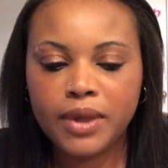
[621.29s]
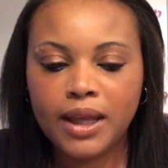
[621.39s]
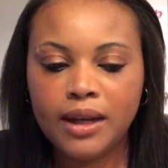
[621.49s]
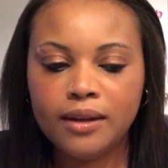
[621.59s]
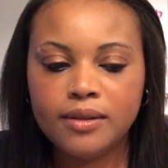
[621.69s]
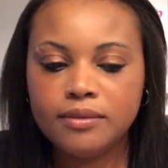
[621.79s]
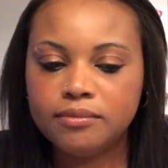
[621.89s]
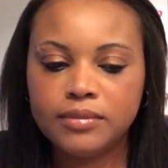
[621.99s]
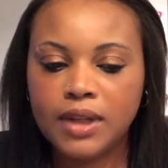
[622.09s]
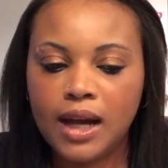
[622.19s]
And
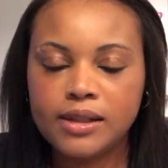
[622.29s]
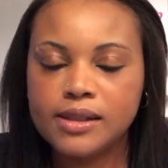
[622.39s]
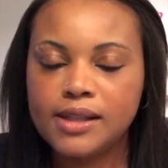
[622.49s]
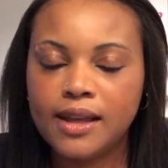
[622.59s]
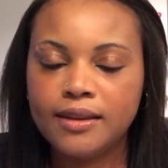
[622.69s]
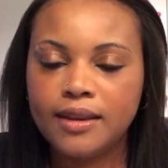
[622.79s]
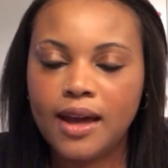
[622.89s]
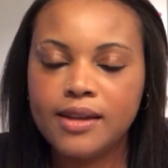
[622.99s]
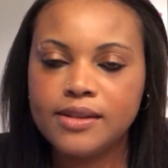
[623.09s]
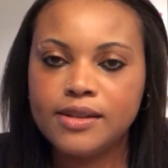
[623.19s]
not to say that
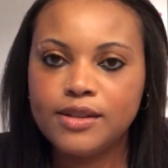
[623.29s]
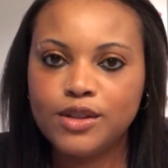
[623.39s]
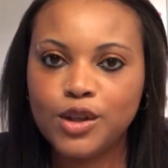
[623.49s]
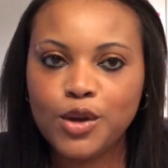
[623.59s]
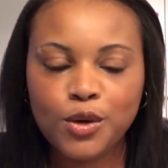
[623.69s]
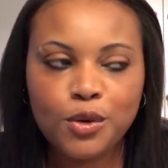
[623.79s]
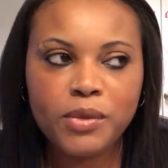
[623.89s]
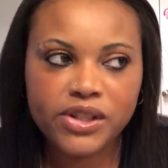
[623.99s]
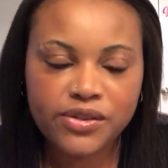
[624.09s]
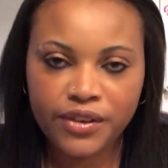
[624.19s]
that's too
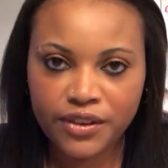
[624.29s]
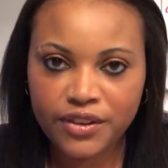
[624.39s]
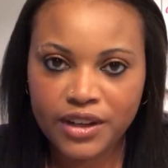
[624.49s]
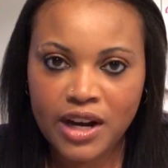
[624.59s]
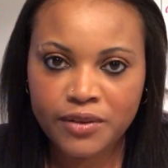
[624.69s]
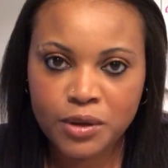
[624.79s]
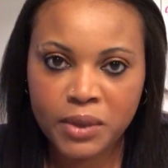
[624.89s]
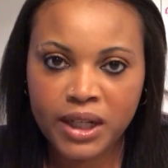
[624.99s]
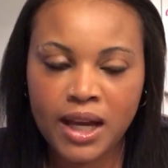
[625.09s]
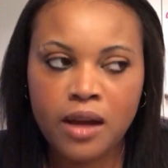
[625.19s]
much further than
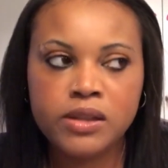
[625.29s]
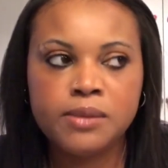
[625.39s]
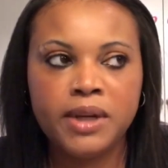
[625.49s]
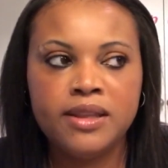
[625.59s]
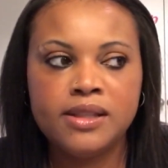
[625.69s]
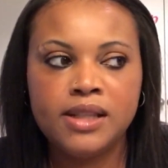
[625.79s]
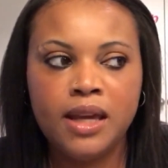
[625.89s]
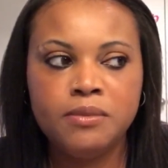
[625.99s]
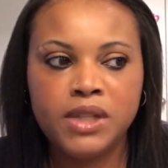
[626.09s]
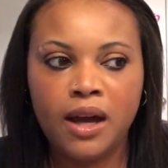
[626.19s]
everybody else, but at the
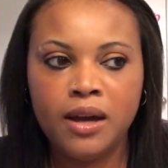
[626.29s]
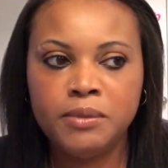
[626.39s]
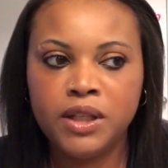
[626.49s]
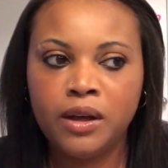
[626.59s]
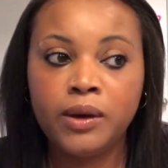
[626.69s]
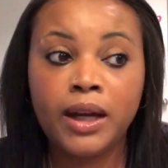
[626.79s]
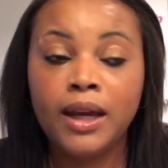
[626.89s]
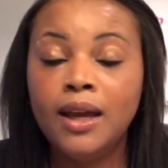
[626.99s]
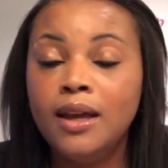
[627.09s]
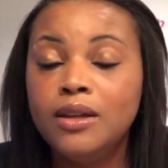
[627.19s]
same time, you know, I
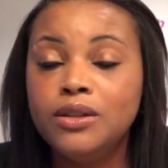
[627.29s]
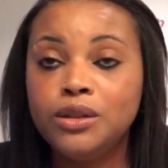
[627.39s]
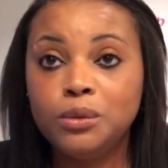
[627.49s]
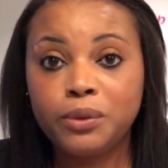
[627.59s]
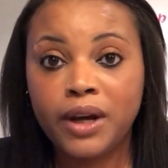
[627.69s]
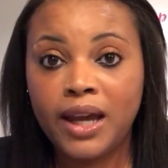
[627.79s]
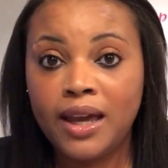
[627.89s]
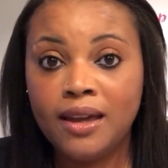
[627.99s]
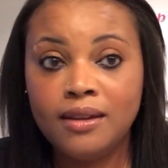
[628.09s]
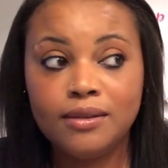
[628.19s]
do
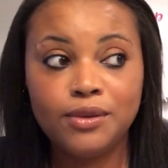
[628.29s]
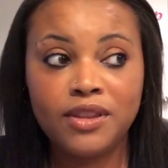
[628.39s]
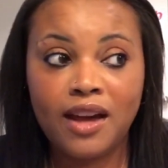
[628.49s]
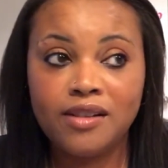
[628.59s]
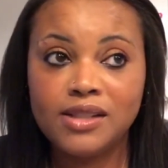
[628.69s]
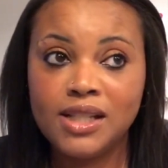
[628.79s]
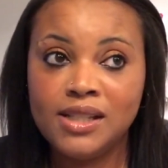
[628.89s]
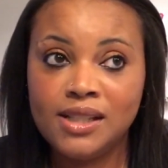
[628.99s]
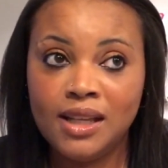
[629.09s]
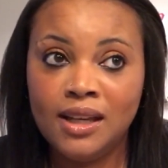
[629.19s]
pray without
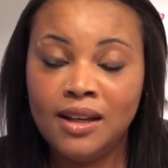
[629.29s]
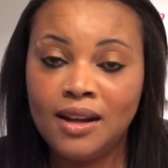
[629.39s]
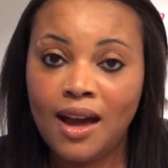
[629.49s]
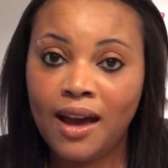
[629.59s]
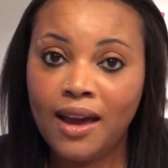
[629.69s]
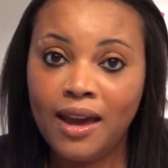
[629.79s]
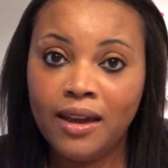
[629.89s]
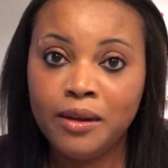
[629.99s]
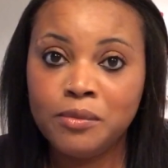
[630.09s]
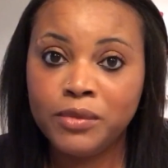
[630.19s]
ceasing. I
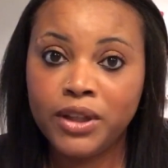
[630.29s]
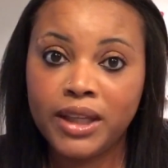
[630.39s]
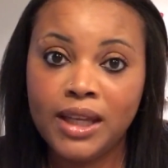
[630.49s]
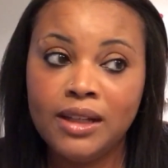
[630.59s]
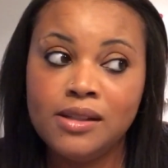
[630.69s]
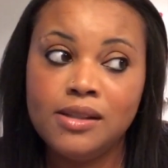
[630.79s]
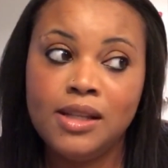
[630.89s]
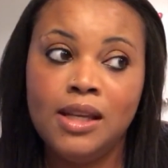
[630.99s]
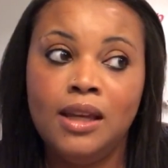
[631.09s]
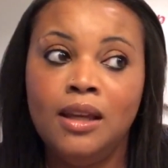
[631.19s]
am looking and
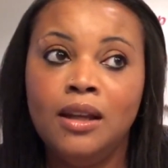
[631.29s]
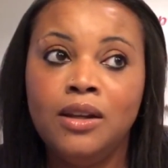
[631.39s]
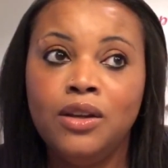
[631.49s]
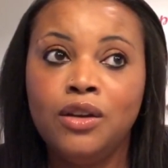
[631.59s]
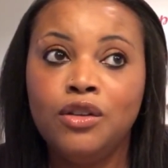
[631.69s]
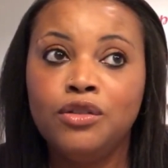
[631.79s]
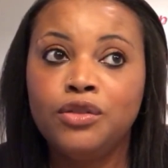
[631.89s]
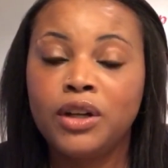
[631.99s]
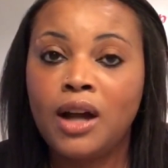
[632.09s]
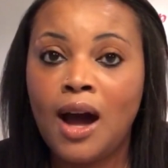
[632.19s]
seeking, you know,
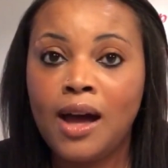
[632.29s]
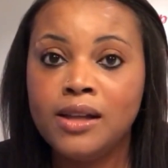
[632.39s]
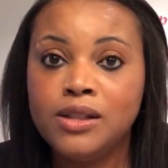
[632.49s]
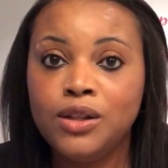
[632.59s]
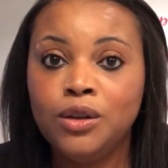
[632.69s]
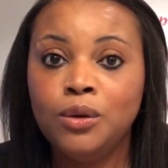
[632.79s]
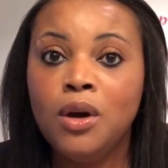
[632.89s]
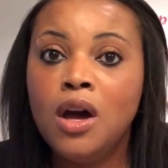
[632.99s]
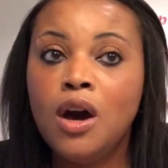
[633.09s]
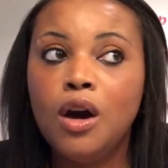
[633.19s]
for God to
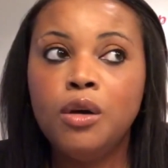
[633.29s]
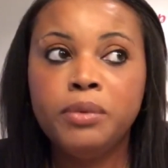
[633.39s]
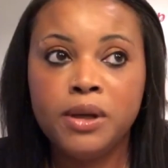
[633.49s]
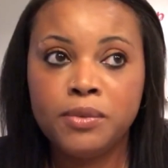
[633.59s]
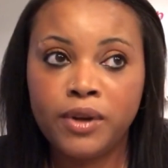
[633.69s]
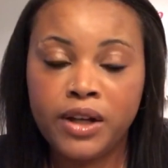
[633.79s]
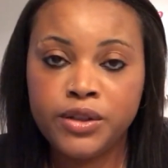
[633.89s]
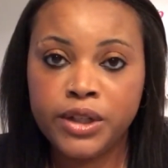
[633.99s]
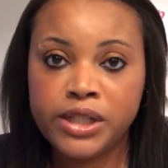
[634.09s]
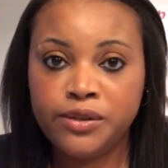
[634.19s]
open up the right
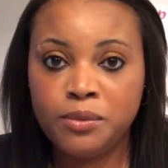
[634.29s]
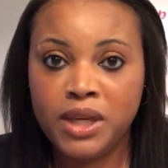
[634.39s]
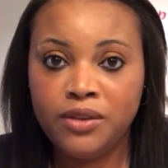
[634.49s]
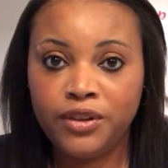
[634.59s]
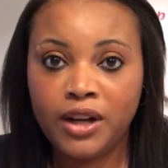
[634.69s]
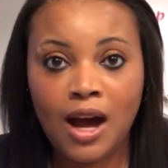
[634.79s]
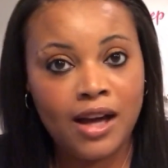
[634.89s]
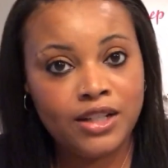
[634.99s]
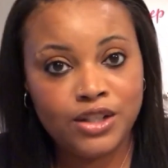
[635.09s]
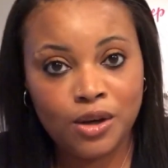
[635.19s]
doors for me, for
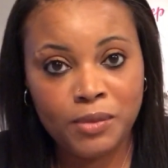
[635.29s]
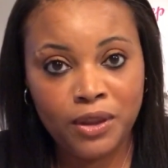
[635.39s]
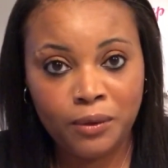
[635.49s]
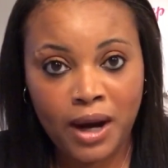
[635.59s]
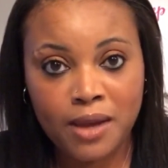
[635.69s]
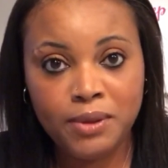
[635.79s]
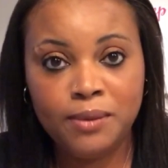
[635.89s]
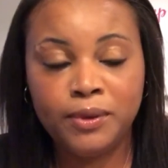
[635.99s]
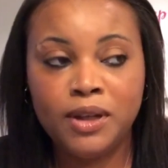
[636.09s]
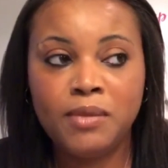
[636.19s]
God to show me the right
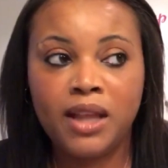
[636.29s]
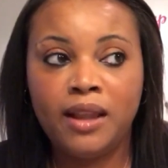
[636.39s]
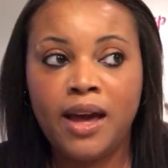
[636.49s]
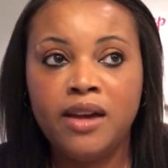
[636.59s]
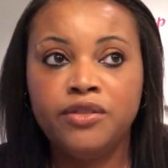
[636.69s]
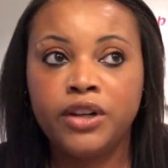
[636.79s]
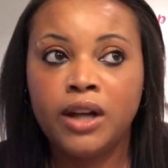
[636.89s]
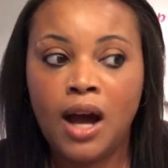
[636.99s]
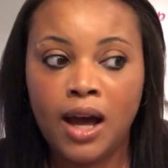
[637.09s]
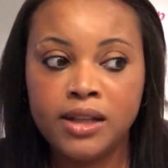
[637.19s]
people in my life, for
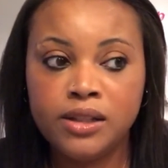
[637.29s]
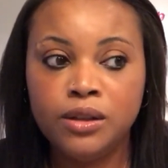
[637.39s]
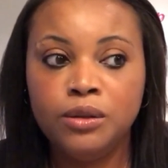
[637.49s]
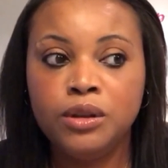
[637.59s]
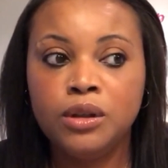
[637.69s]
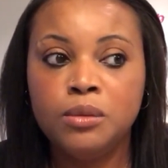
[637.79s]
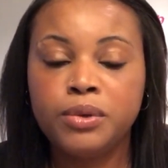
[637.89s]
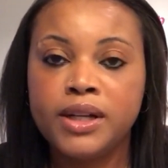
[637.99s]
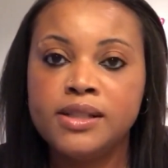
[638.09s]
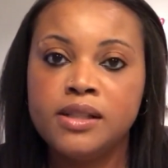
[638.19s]
God to, you know,
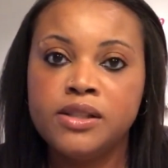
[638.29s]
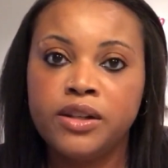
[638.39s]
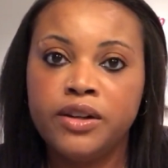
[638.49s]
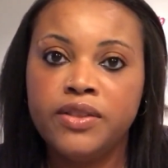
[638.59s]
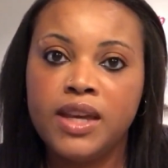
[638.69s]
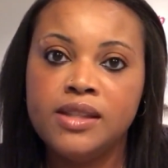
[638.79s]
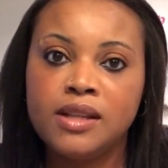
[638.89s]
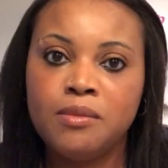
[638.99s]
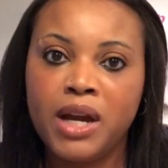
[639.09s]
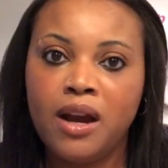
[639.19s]
press the certain
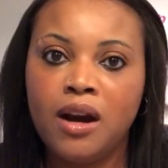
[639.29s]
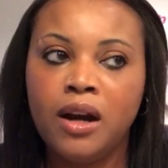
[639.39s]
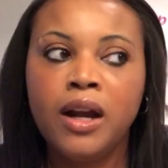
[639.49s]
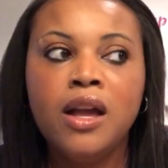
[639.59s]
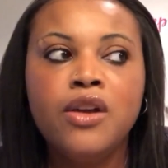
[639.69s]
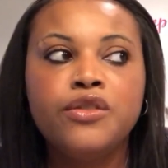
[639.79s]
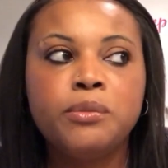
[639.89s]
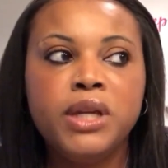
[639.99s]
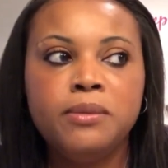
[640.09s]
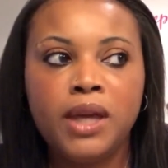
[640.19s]
things on my heart,
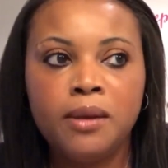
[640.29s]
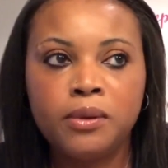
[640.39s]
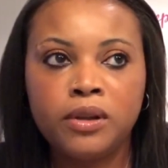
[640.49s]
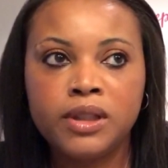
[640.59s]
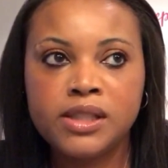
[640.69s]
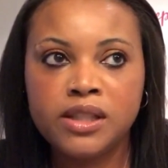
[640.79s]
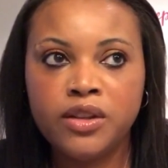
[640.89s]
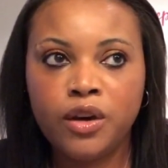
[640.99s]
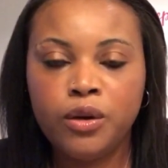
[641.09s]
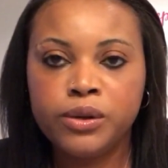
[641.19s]
for me to be able to listen
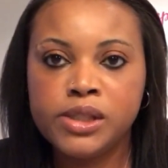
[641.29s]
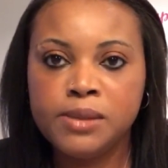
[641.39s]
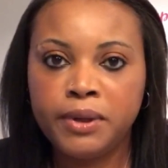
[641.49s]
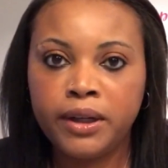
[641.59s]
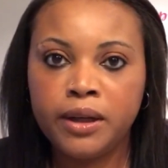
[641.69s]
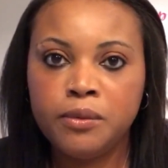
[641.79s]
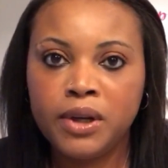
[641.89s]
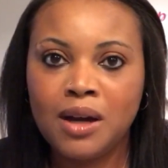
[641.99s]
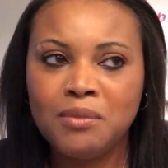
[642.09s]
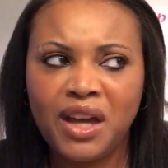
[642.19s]
to the Holy Spirit
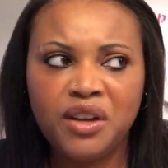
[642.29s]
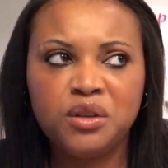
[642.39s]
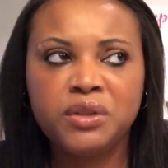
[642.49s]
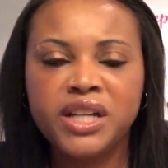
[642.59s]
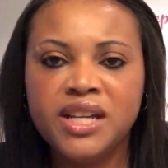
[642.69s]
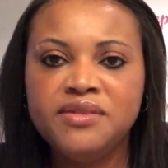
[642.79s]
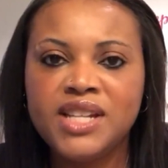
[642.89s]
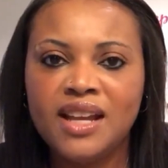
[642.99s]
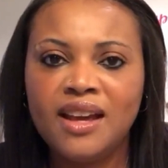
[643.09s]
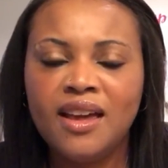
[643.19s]
when I'm like
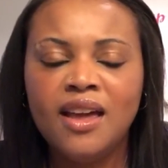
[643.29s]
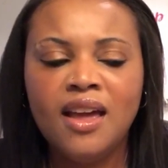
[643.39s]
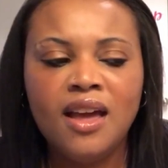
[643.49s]
grieved in it.